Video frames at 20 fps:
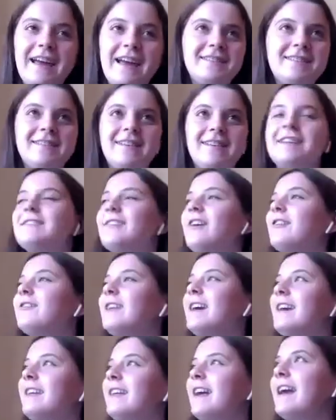It's
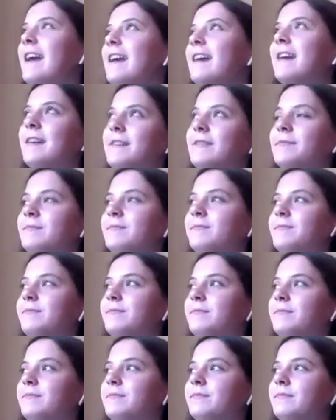only like,
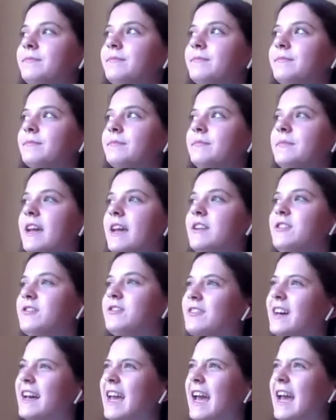they
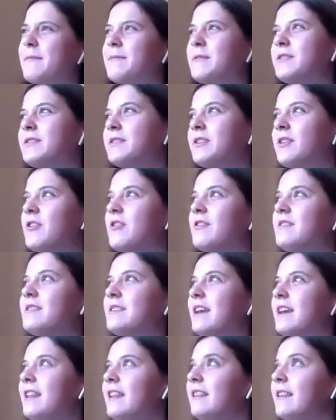do like episodes,
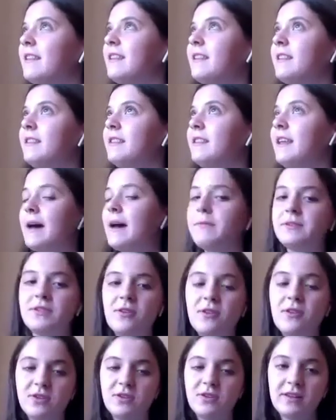and the
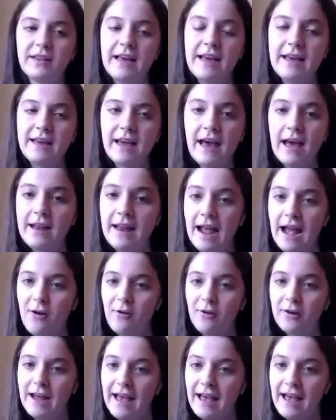episodes are like an
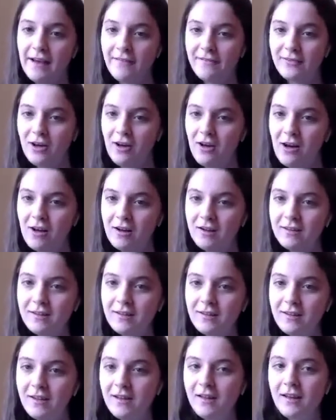hour and a half long
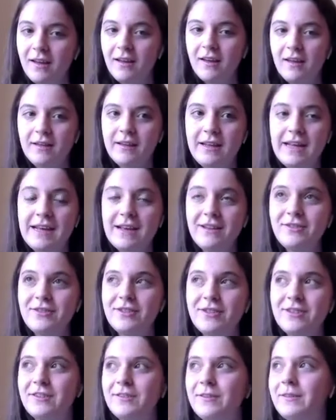each.
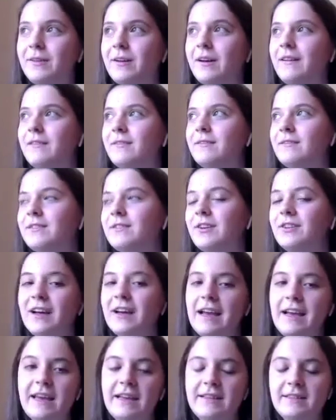So
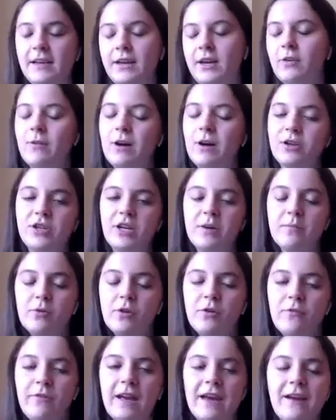like, it's like you're watching a
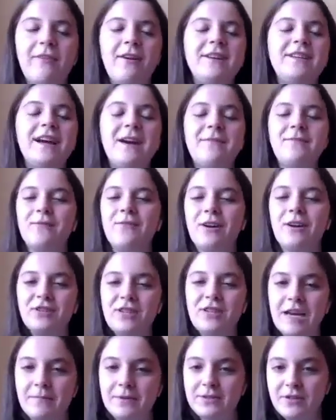movie every time you
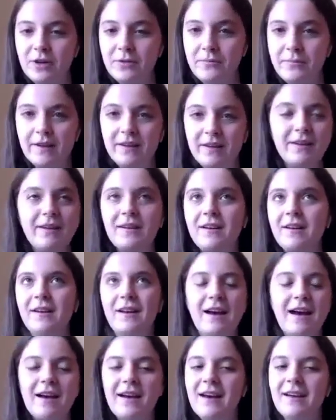watch the episode. But
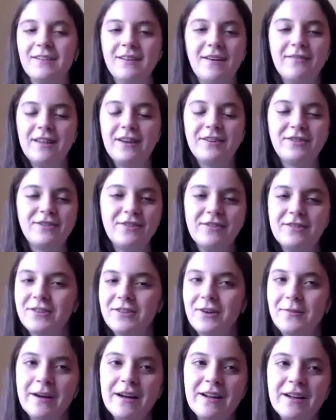I love that show
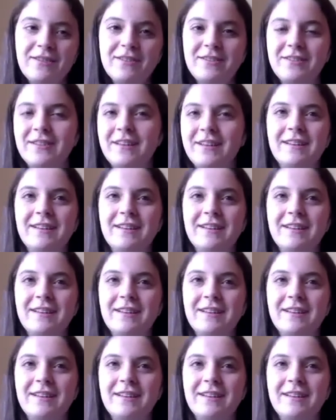so much.